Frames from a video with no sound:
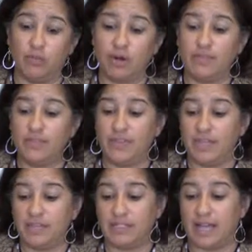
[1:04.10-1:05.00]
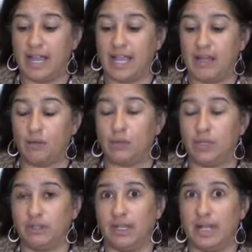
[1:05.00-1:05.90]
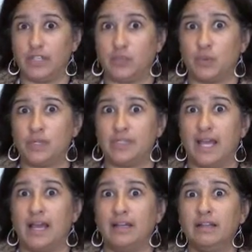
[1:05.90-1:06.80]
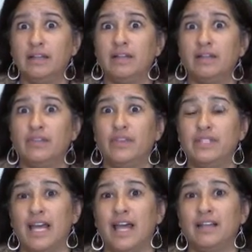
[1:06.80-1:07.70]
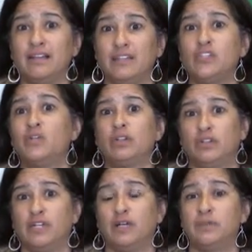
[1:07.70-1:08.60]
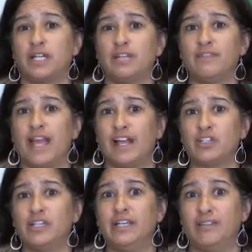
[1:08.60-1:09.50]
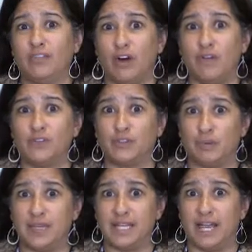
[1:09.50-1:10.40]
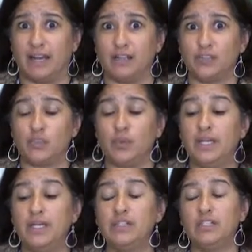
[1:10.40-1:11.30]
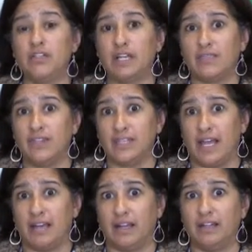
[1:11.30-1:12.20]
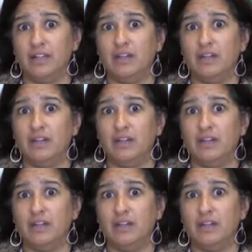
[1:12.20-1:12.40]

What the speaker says: one of the things that I realized was that the data, the student learning objective actually evolves from the data. So we need to look at the data.